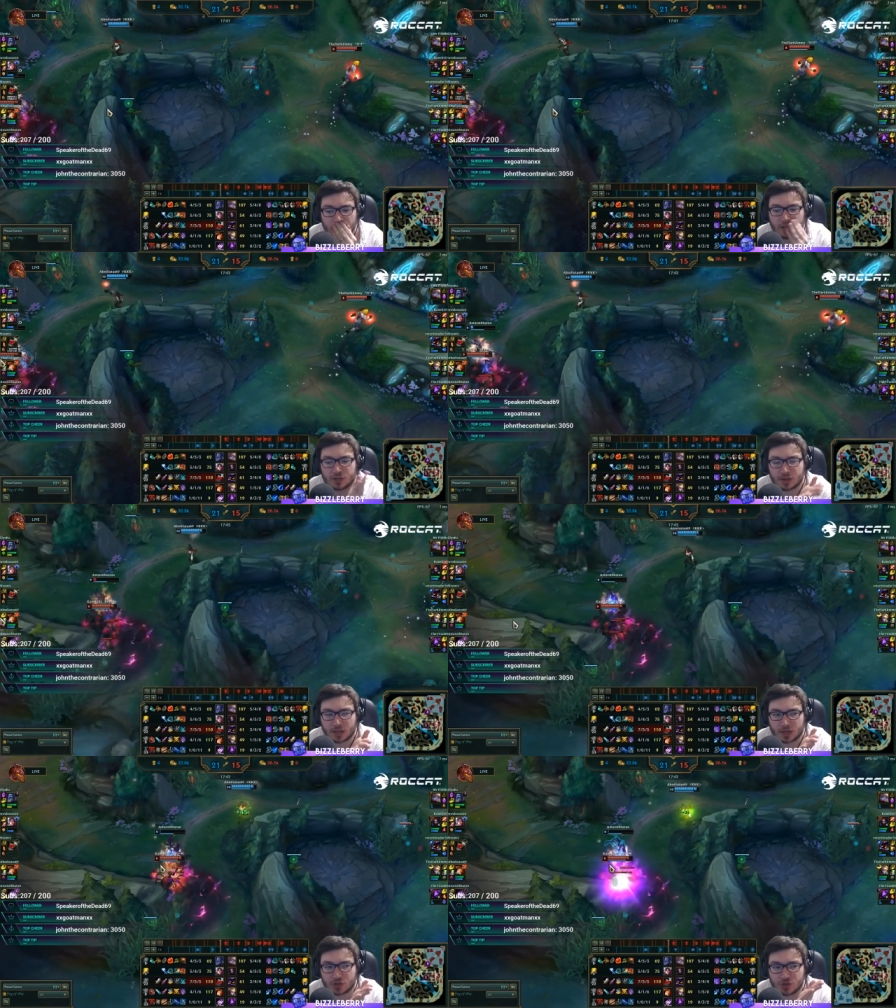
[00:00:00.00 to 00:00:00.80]
Yeah, you
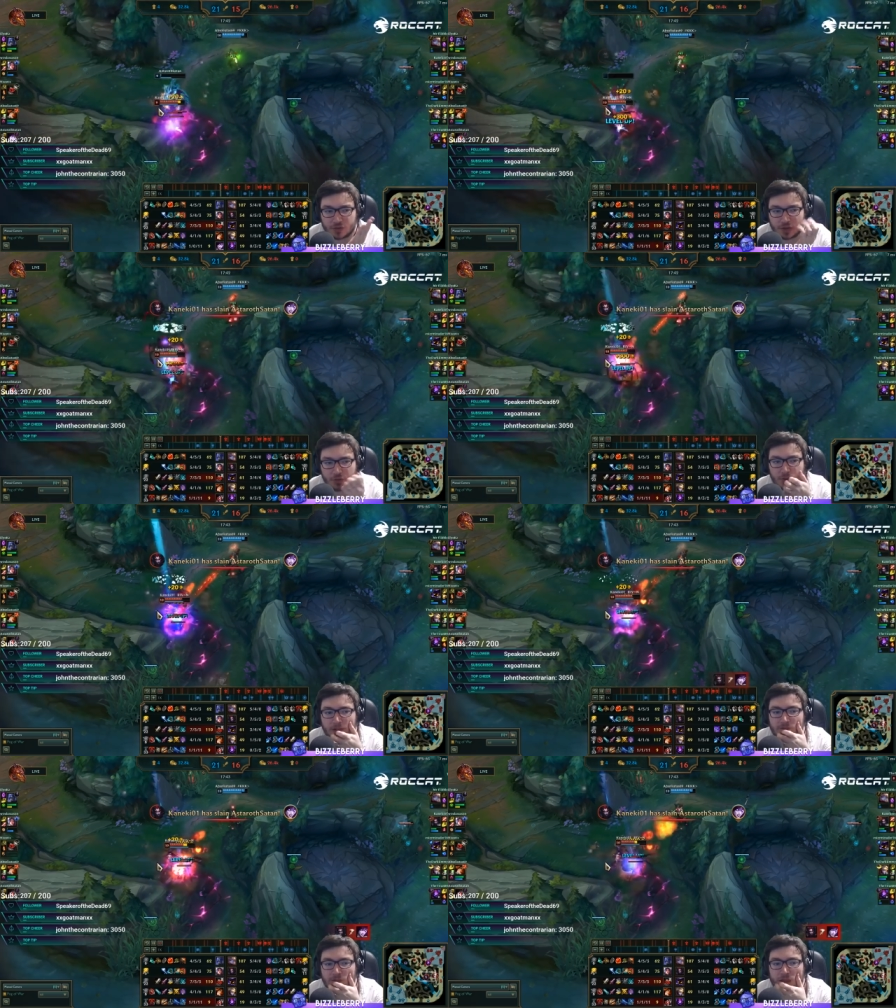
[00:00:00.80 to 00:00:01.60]
technically should have died
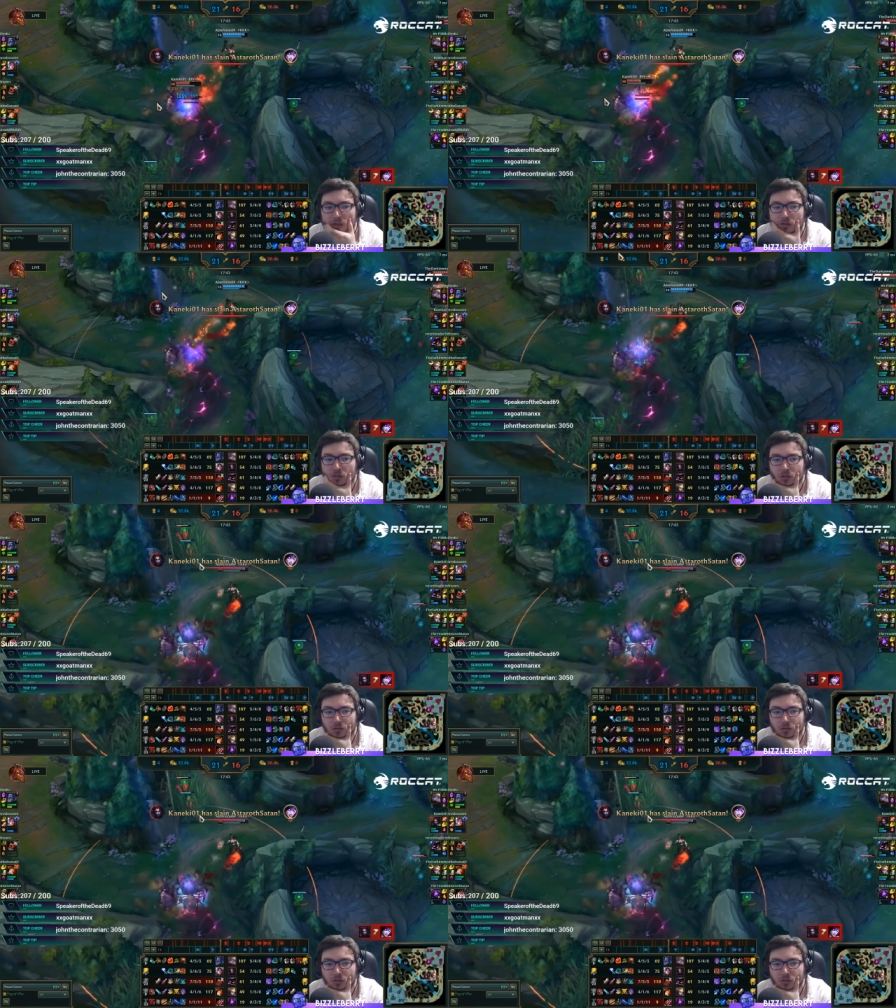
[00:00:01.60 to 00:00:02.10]
twice there,